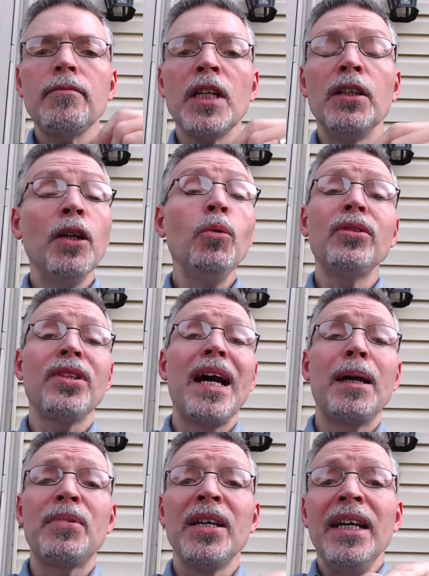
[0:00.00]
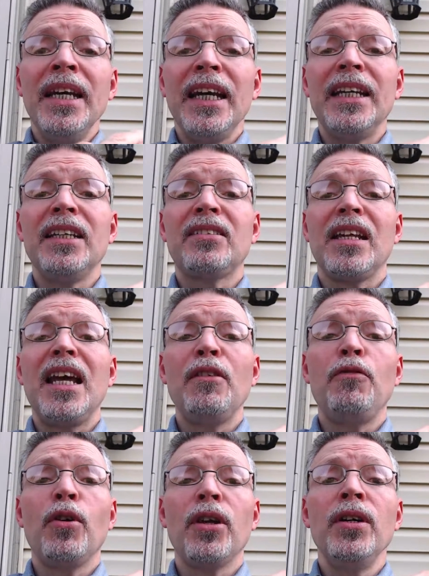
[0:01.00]
There were times in his
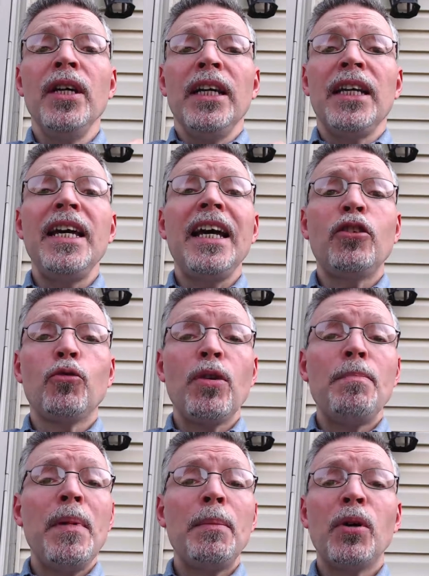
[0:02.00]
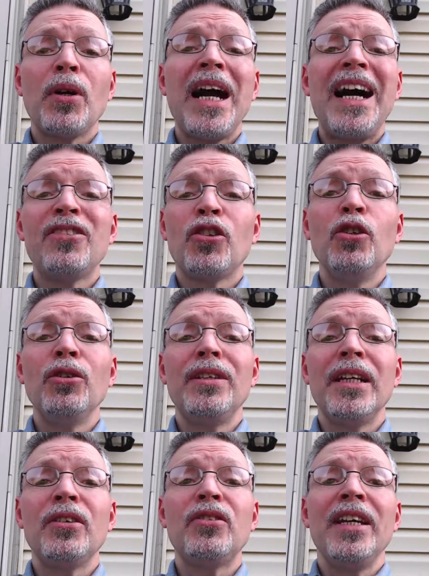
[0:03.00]
life where he had to remember God's
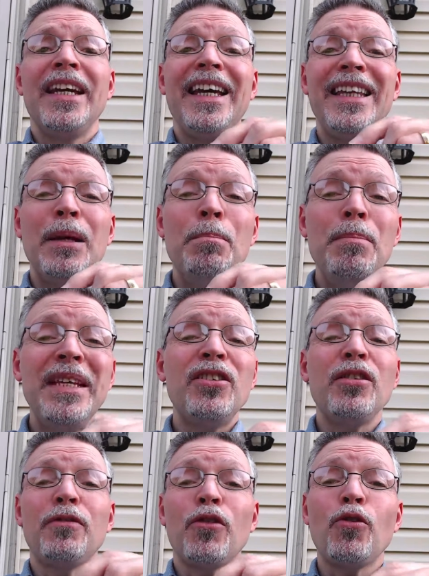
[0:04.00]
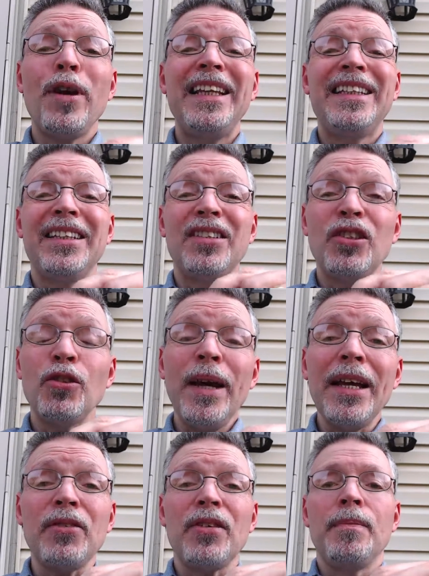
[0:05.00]
goodness in the midst of great
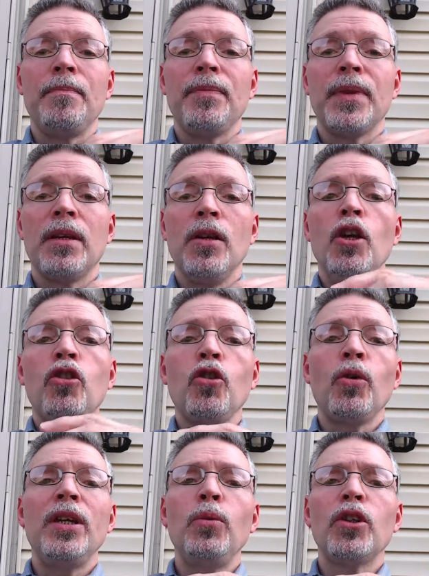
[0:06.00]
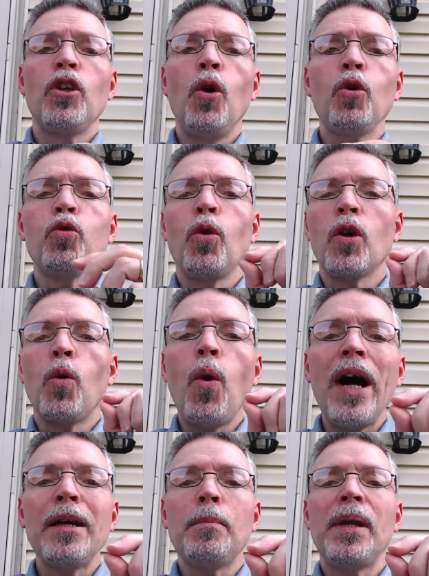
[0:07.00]
distress. So he would go to a
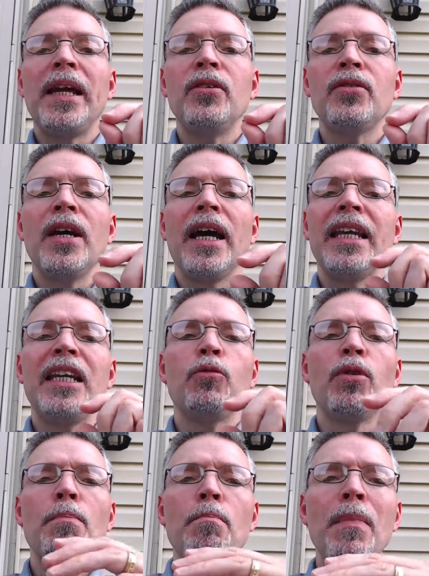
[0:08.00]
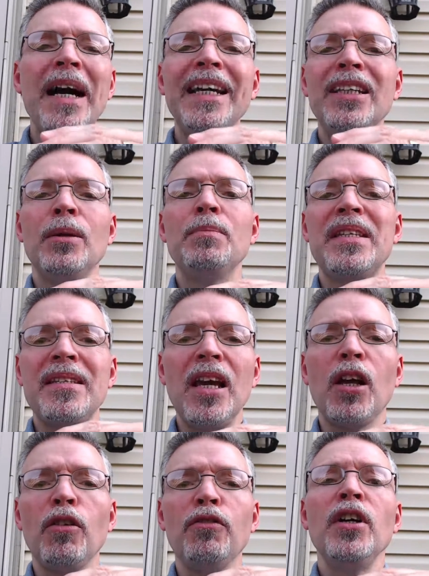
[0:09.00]
quiet place and he'd remind
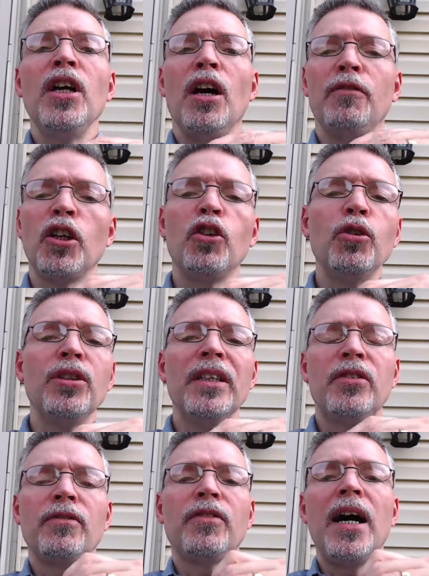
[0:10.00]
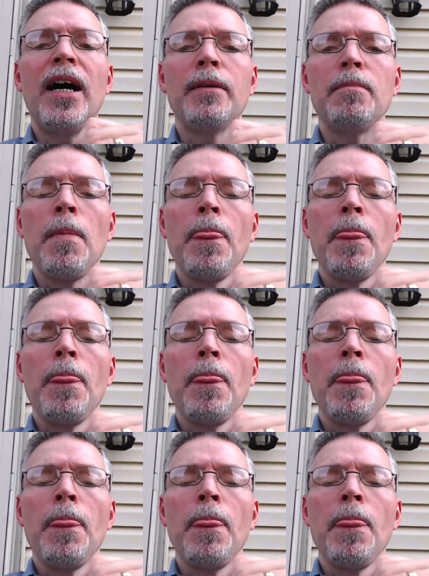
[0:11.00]
himself of the goodness of God.